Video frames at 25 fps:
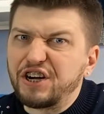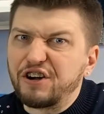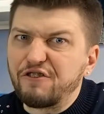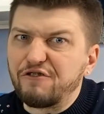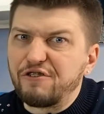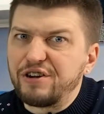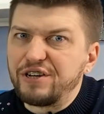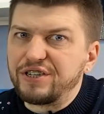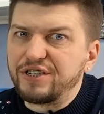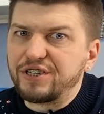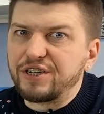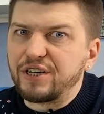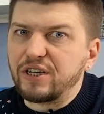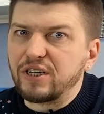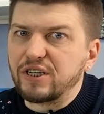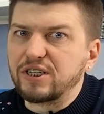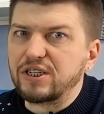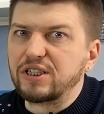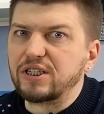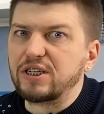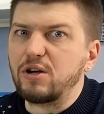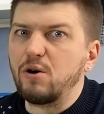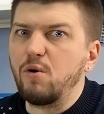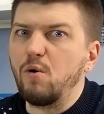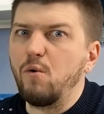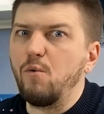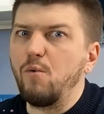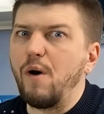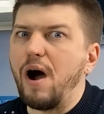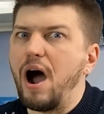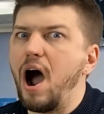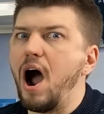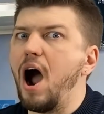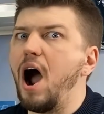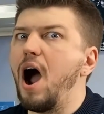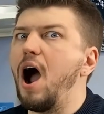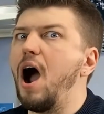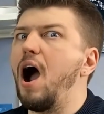crystals.
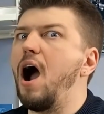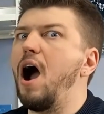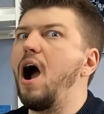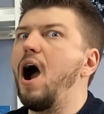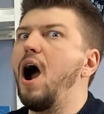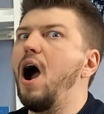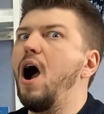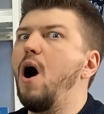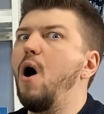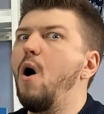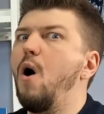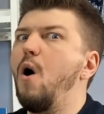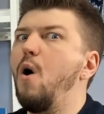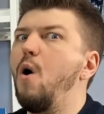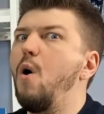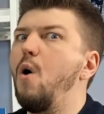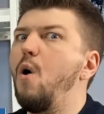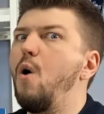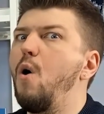Wow!